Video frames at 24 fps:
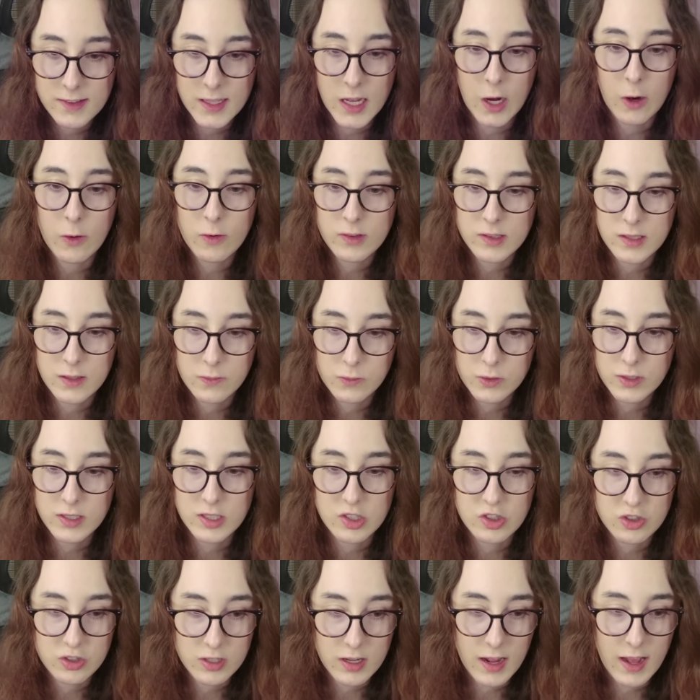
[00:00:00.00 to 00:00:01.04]
hours different.
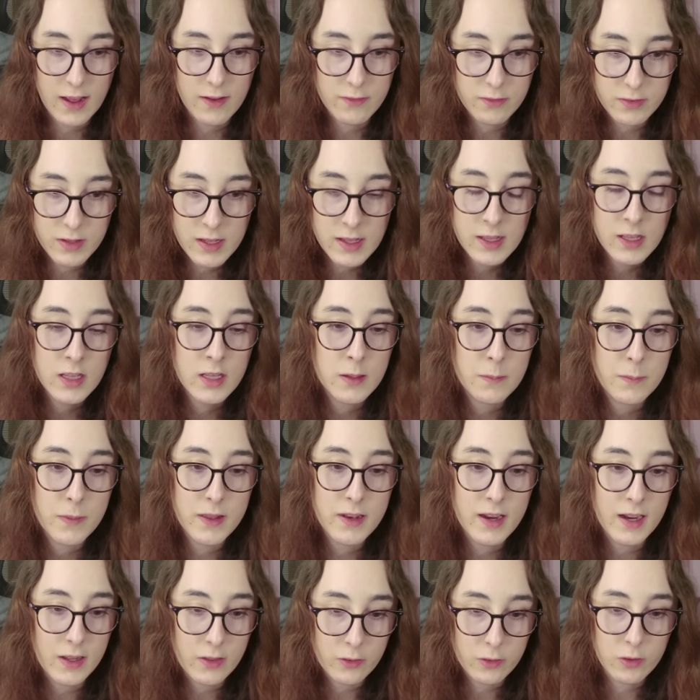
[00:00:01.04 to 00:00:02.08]
It should have
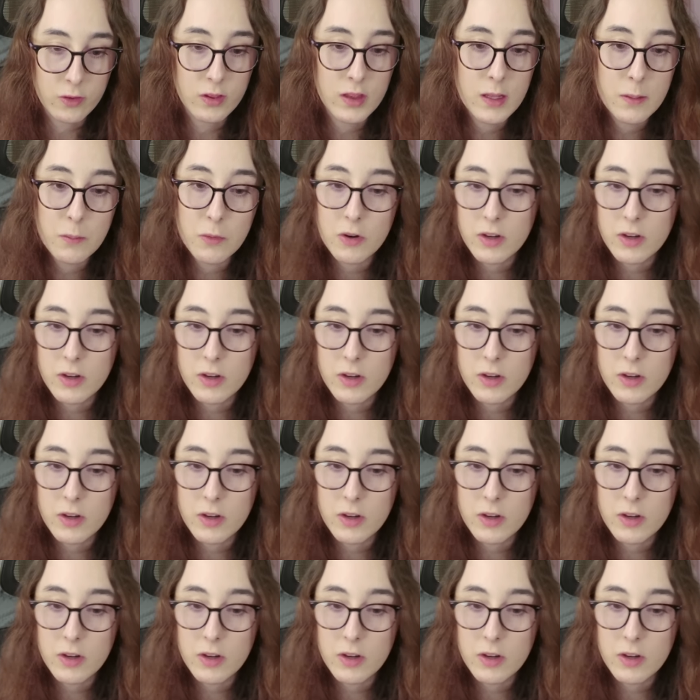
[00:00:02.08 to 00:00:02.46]
been either early